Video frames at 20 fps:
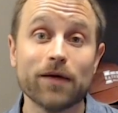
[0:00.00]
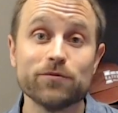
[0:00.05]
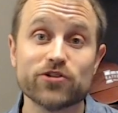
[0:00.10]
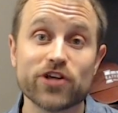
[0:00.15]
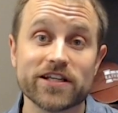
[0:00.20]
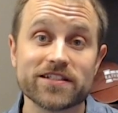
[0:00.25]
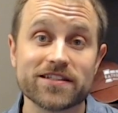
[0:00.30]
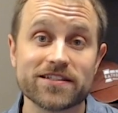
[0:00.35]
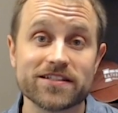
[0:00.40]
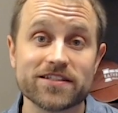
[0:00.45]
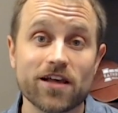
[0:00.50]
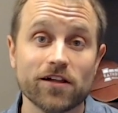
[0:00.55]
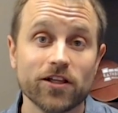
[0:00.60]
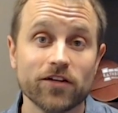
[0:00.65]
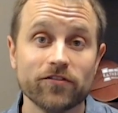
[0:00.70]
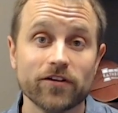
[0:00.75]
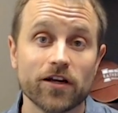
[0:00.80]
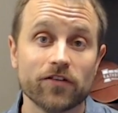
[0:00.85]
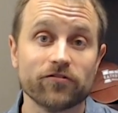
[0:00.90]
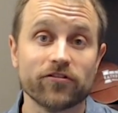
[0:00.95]
I'm Jason
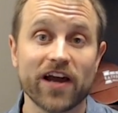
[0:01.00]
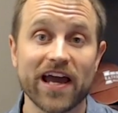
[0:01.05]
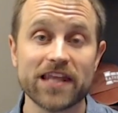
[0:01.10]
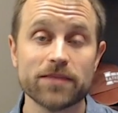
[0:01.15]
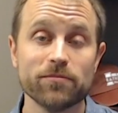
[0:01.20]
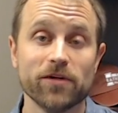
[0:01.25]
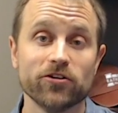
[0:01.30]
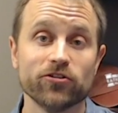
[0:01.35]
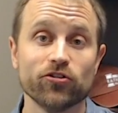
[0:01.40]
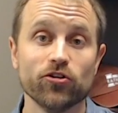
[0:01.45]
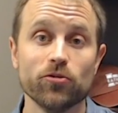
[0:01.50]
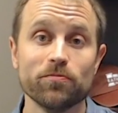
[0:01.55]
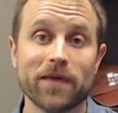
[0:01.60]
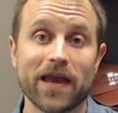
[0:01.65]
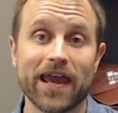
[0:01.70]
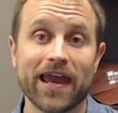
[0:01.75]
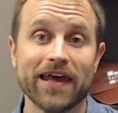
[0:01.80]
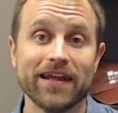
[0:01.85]
Sullivan of Rathbone Group,